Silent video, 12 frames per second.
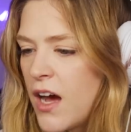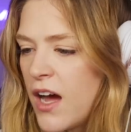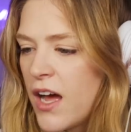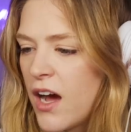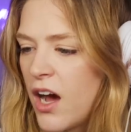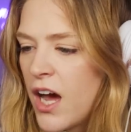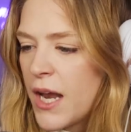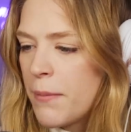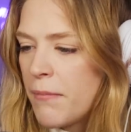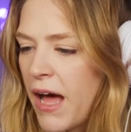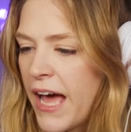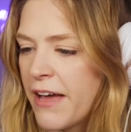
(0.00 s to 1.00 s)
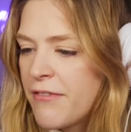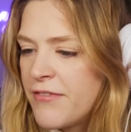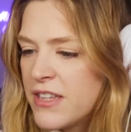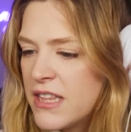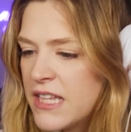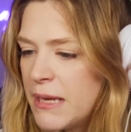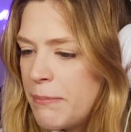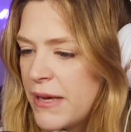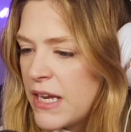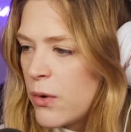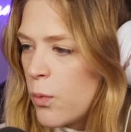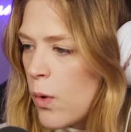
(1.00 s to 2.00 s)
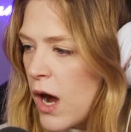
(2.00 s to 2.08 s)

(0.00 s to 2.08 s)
Not on my flippin'